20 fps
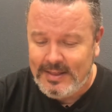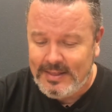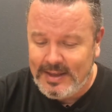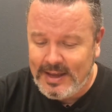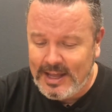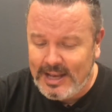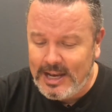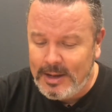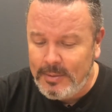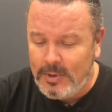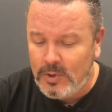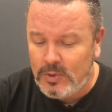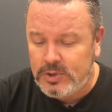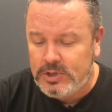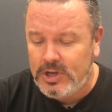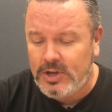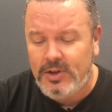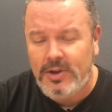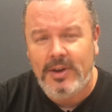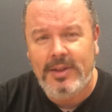The enemy will
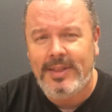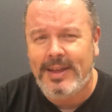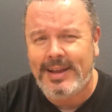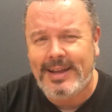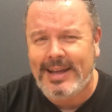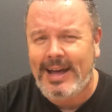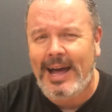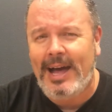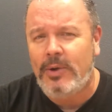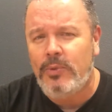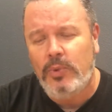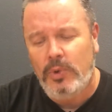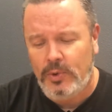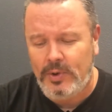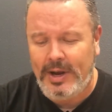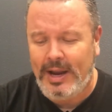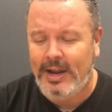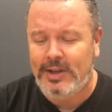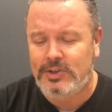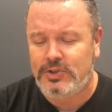tell you that God
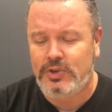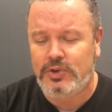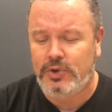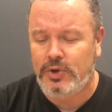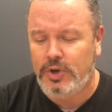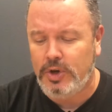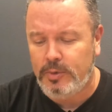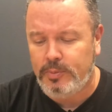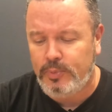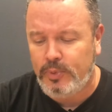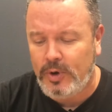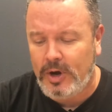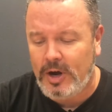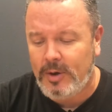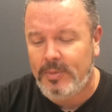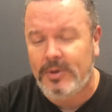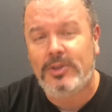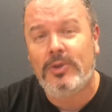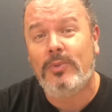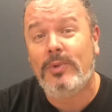won't answer your
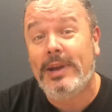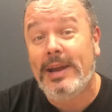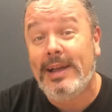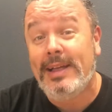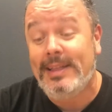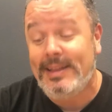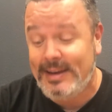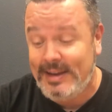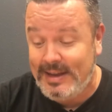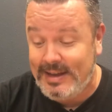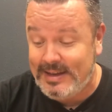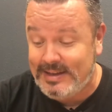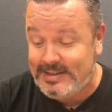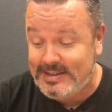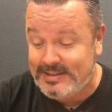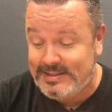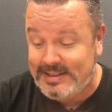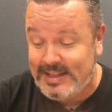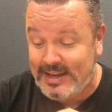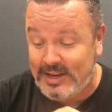prayer, but the reality
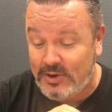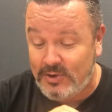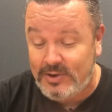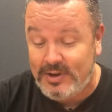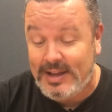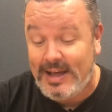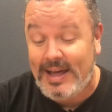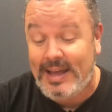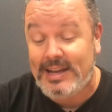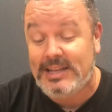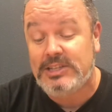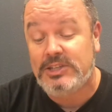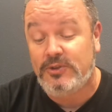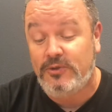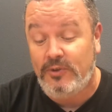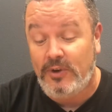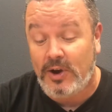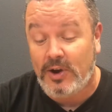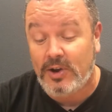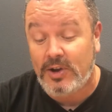is that you're not as
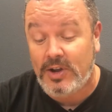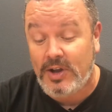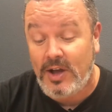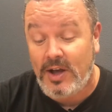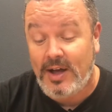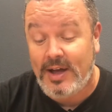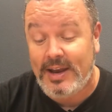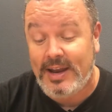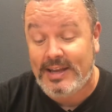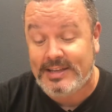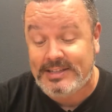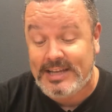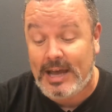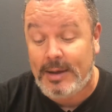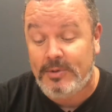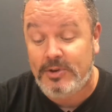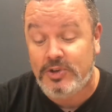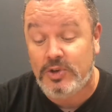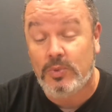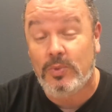far gone as
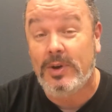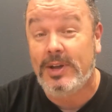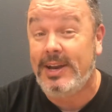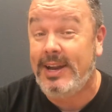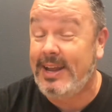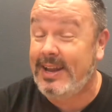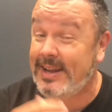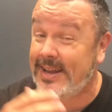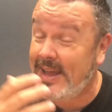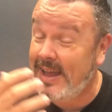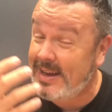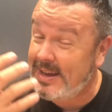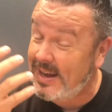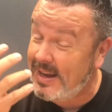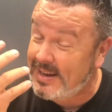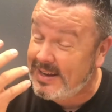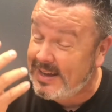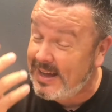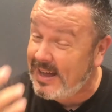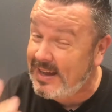Abijah was,
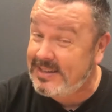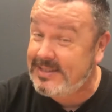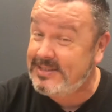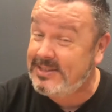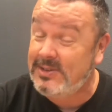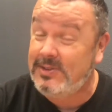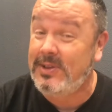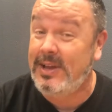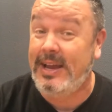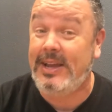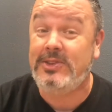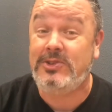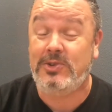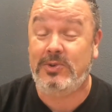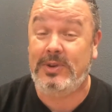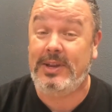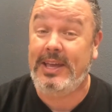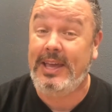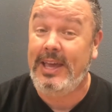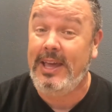and God still
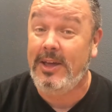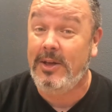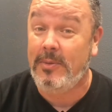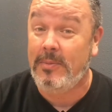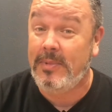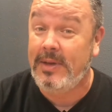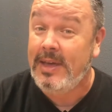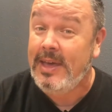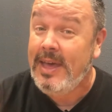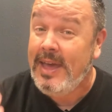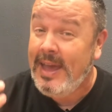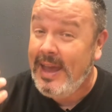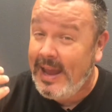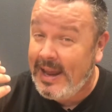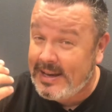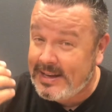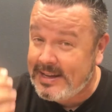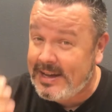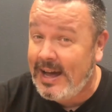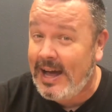answered him,
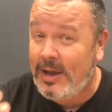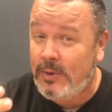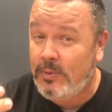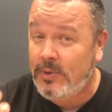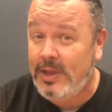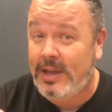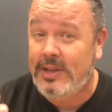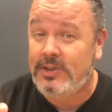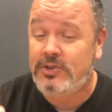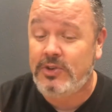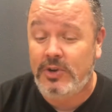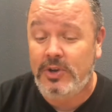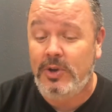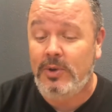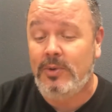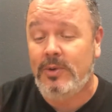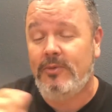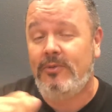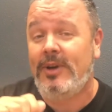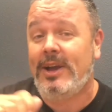and God will answer
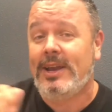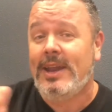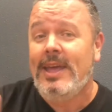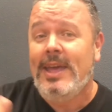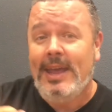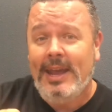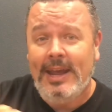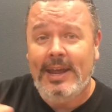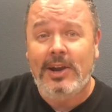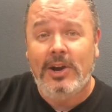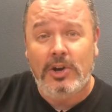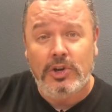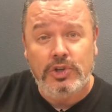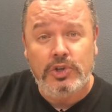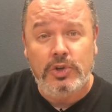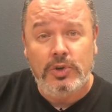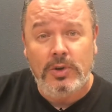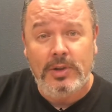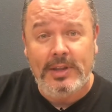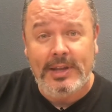you. In fact, in our
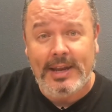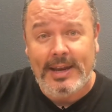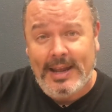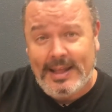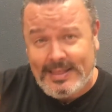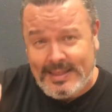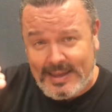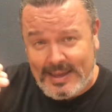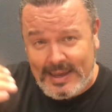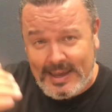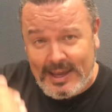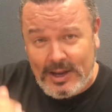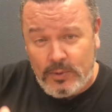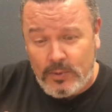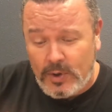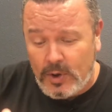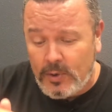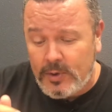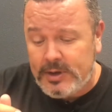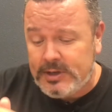journaling at the end,
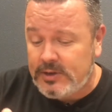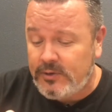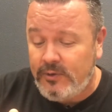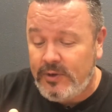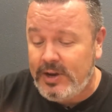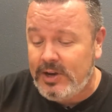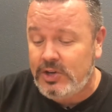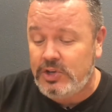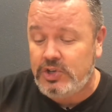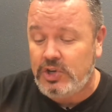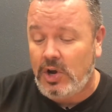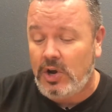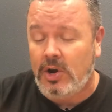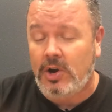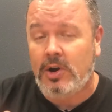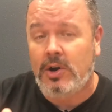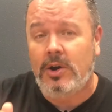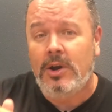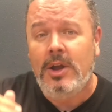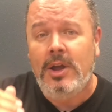we always finish
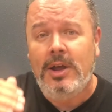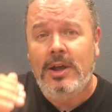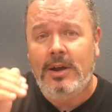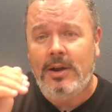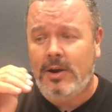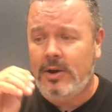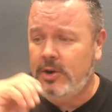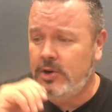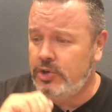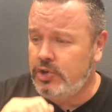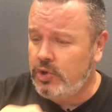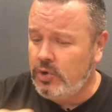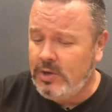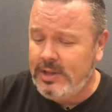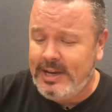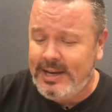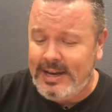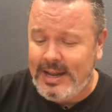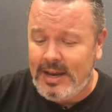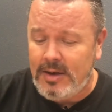our
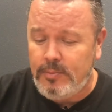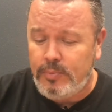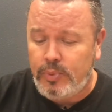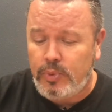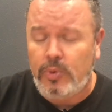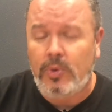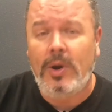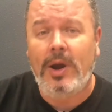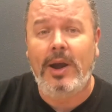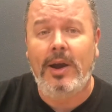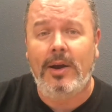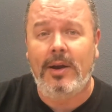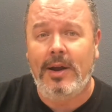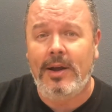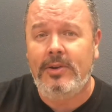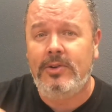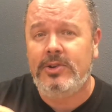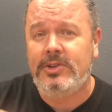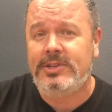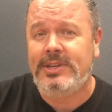journaling in prayer.
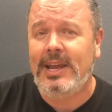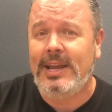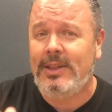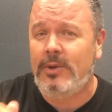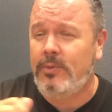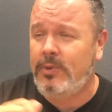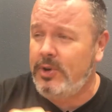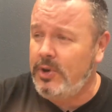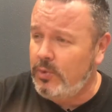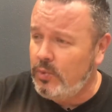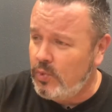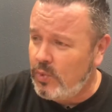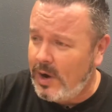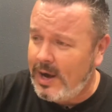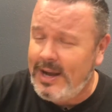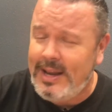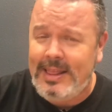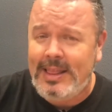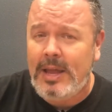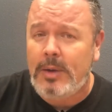Understand that when you're
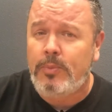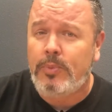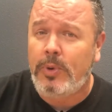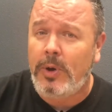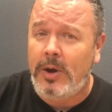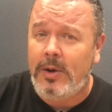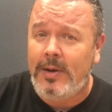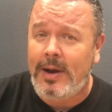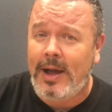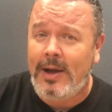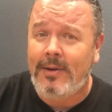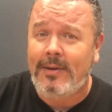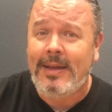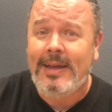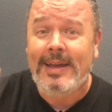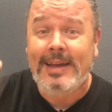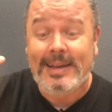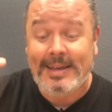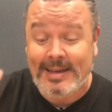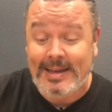writing that prayer out,
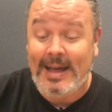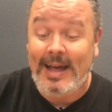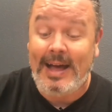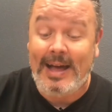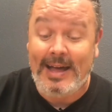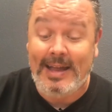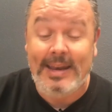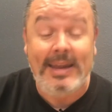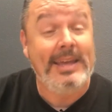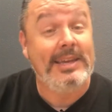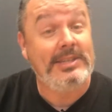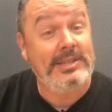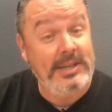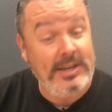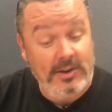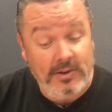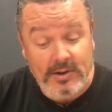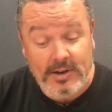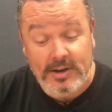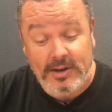God is
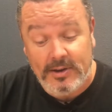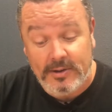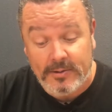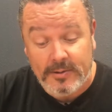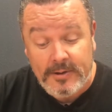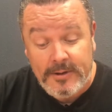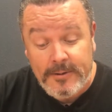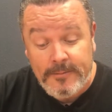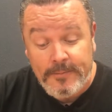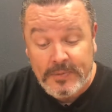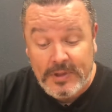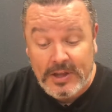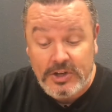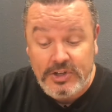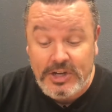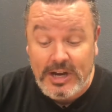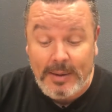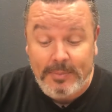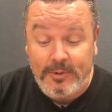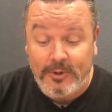hearing you.
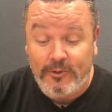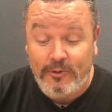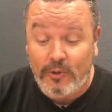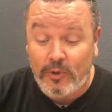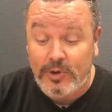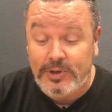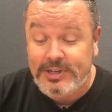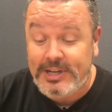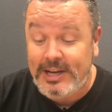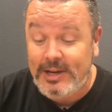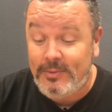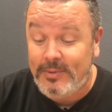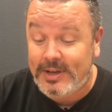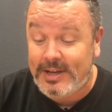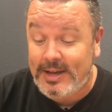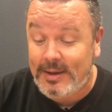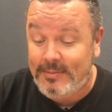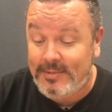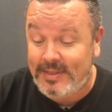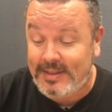In chapter 14, we
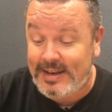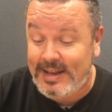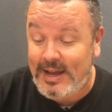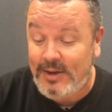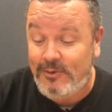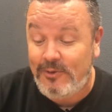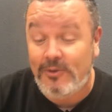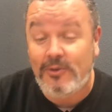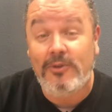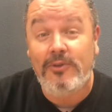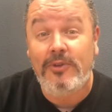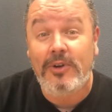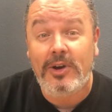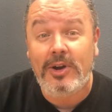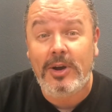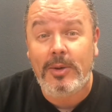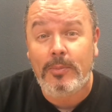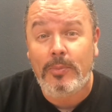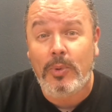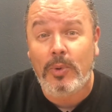come to the life of a
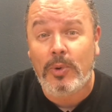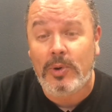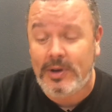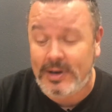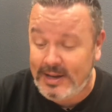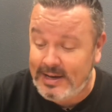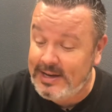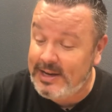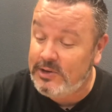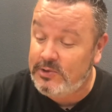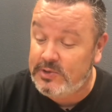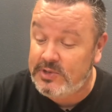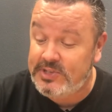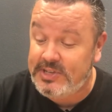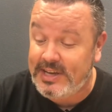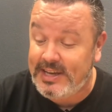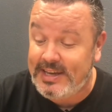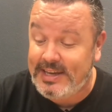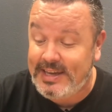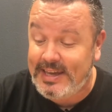very important and
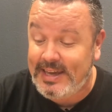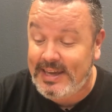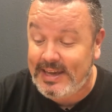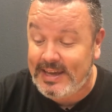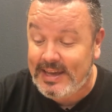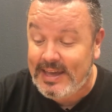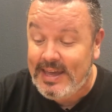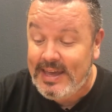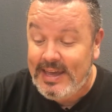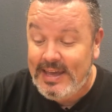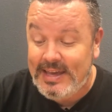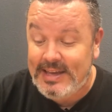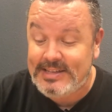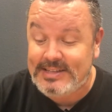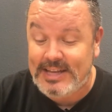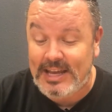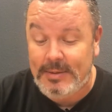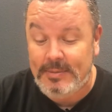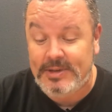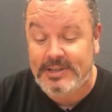interesting king.
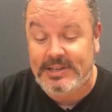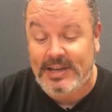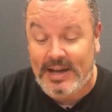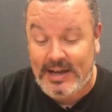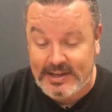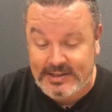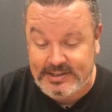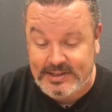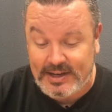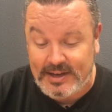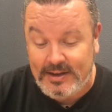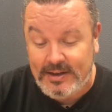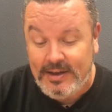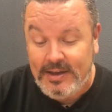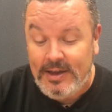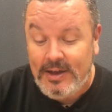His name is Asa.